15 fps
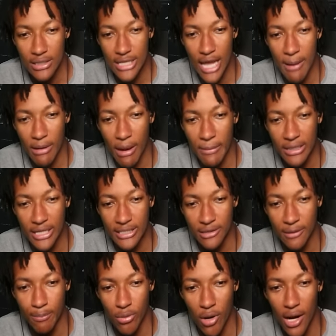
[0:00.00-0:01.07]
game got me like
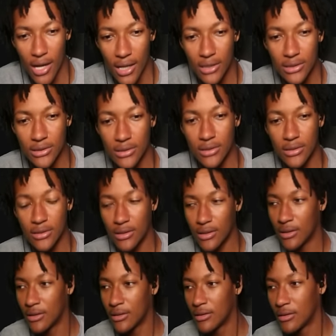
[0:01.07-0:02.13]
surprised.
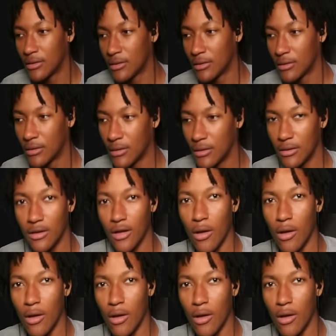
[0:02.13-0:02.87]
Look how